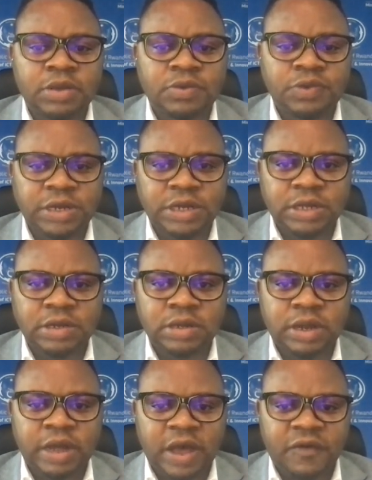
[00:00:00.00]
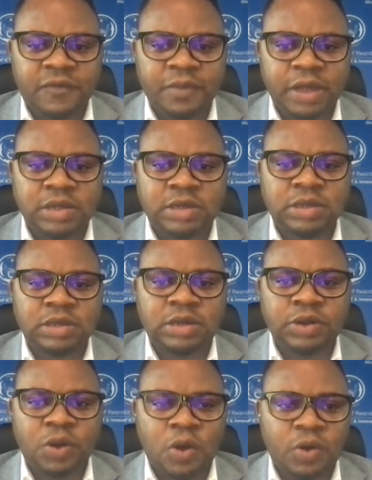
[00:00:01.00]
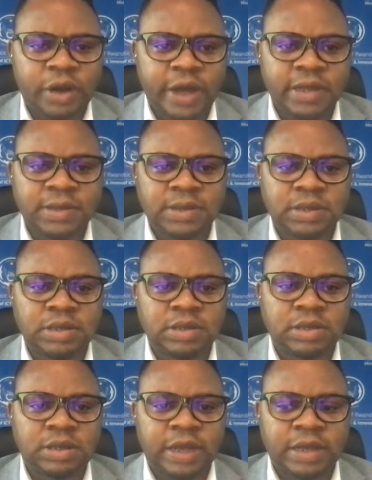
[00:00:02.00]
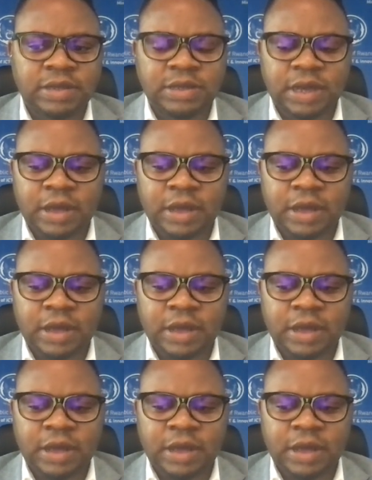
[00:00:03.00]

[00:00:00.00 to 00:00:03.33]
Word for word: really the government recognizing that